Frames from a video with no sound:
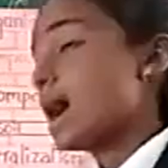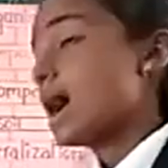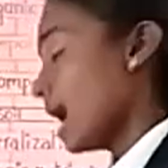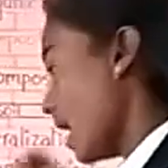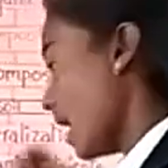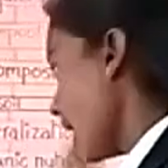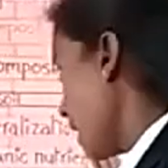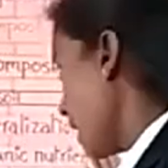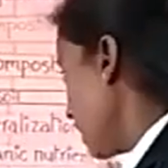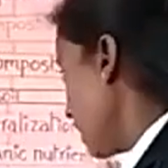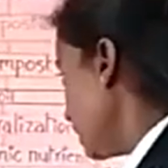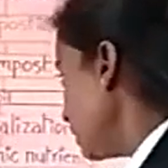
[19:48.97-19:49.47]

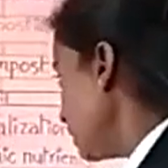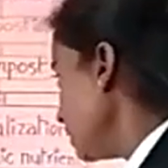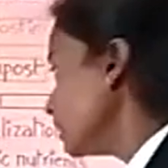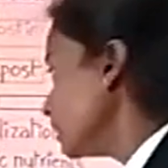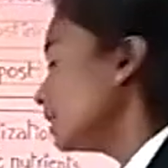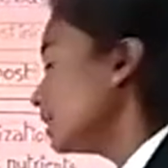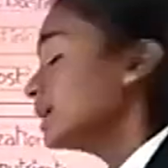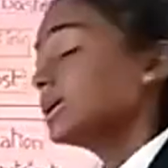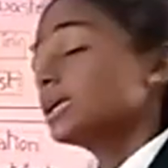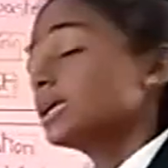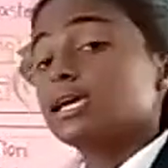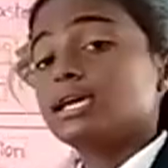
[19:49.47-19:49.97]
And
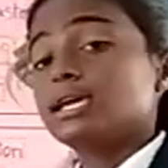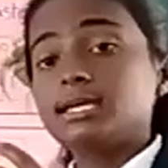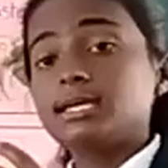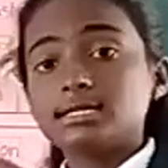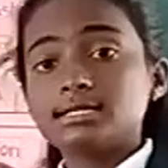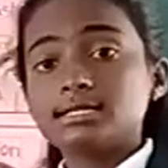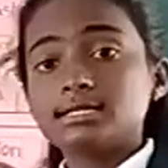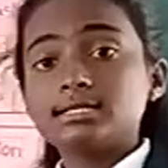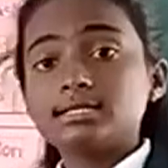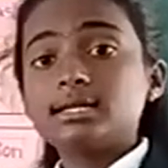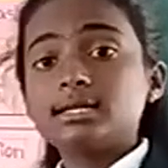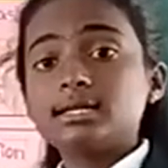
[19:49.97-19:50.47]

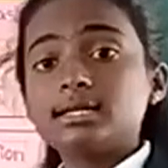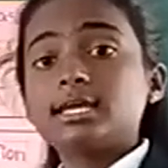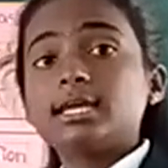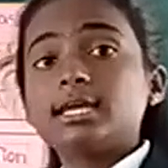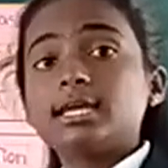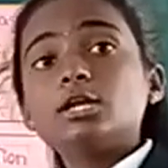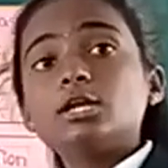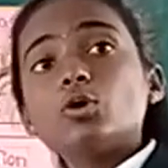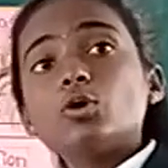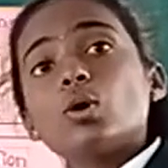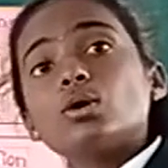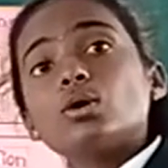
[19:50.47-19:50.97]
here
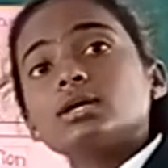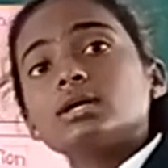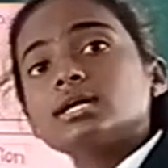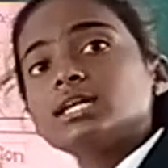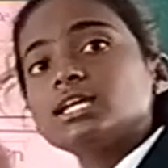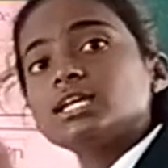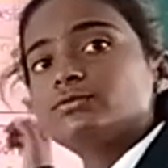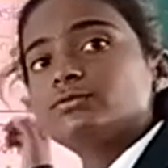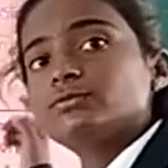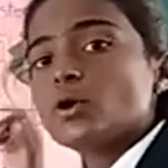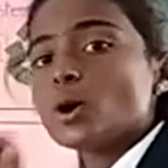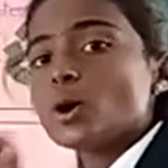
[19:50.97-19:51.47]

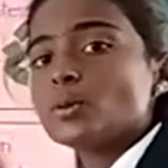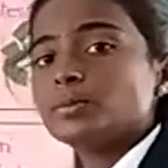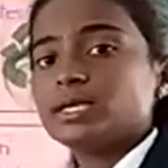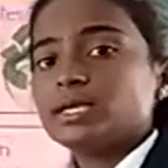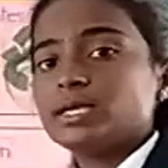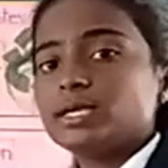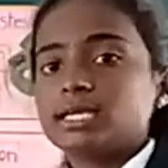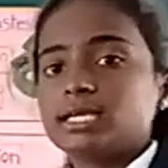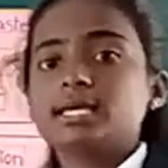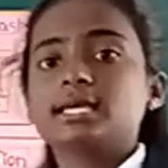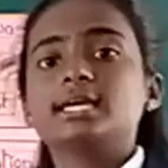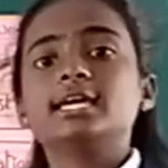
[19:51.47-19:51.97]
inorganic
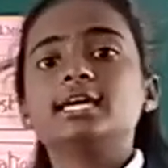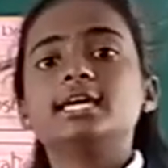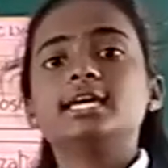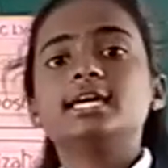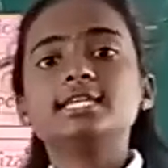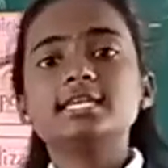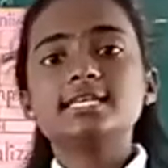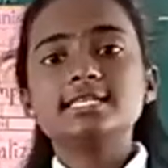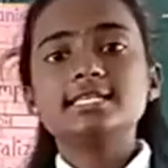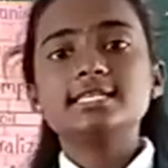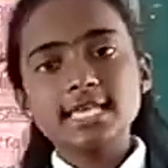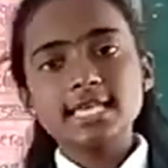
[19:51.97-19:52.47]
farming, it
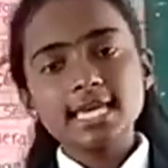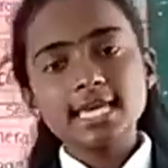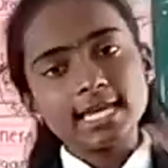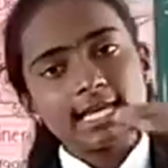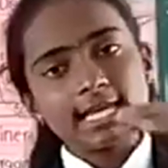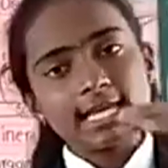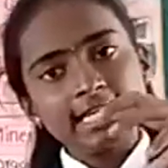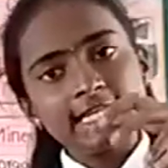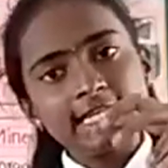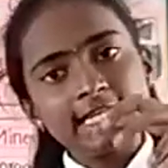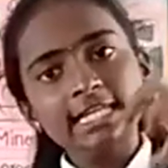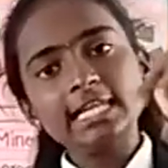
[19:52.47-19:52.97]
is the
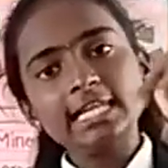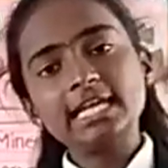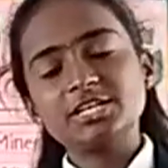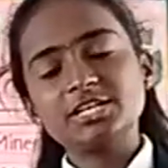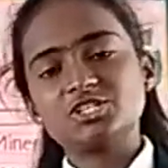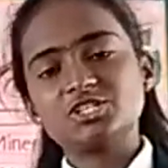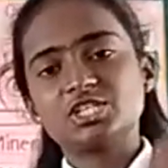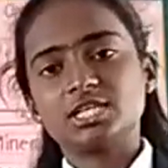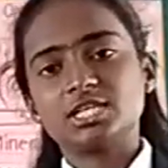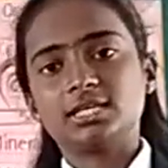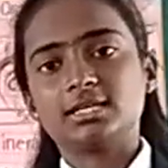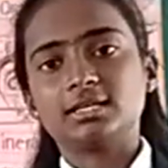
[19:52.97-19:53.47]

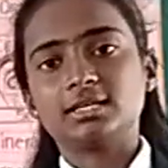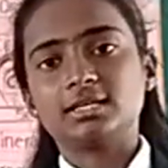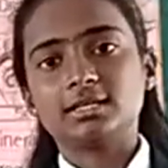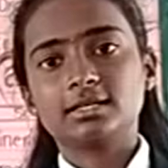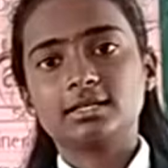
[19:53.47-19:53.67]
leaching.